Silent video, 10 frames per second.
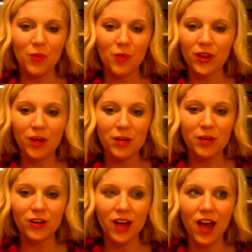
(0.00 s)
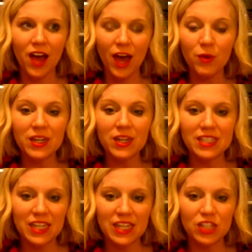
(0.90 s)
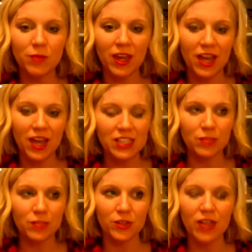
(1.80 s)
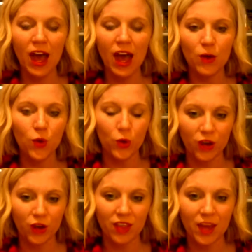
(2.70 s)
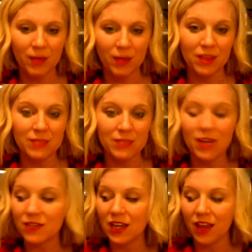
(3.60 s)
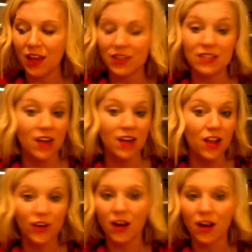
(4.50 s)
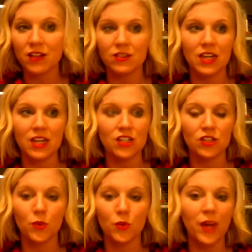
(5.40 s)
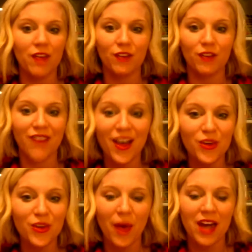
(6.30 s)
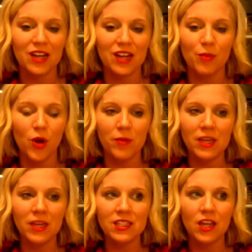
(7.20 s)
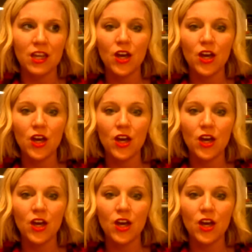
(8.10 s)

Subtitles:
Whether I'm here or not, I want to teach my customers how to order online by themselves. And at these color consultations or whatever, value added appointments,